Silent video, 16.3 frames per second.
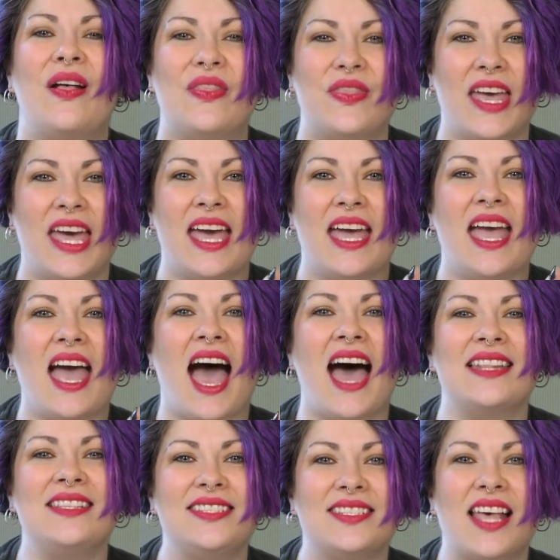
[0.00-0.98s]
They
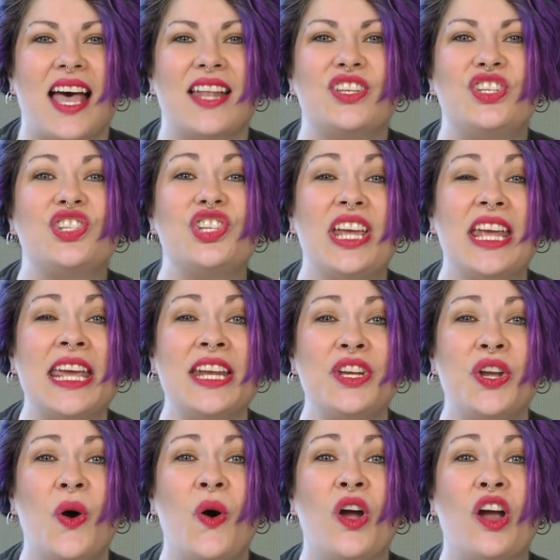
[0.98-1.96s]
had such
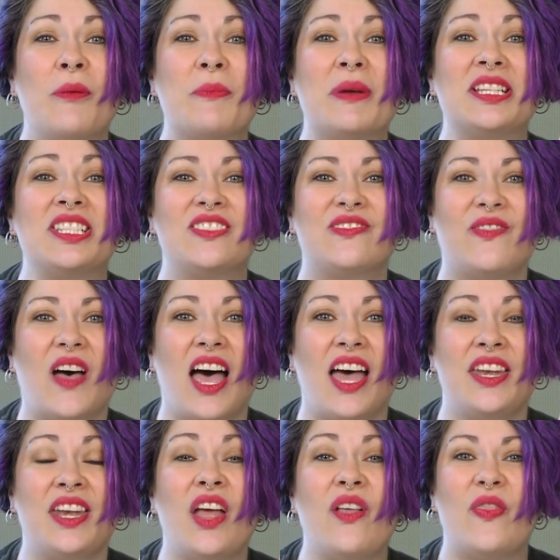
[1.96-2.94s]
enormous
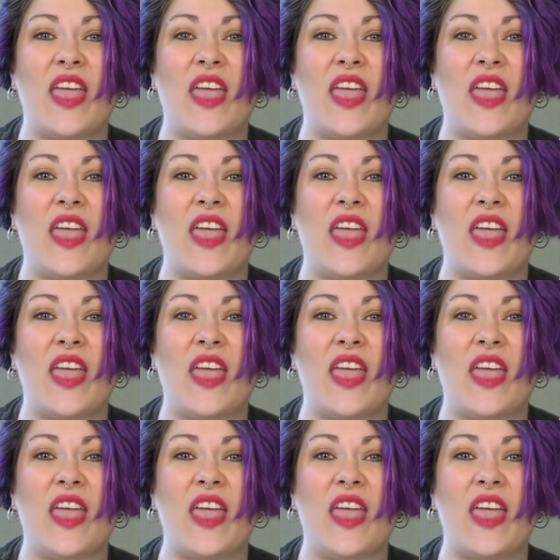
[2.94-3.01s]
fun,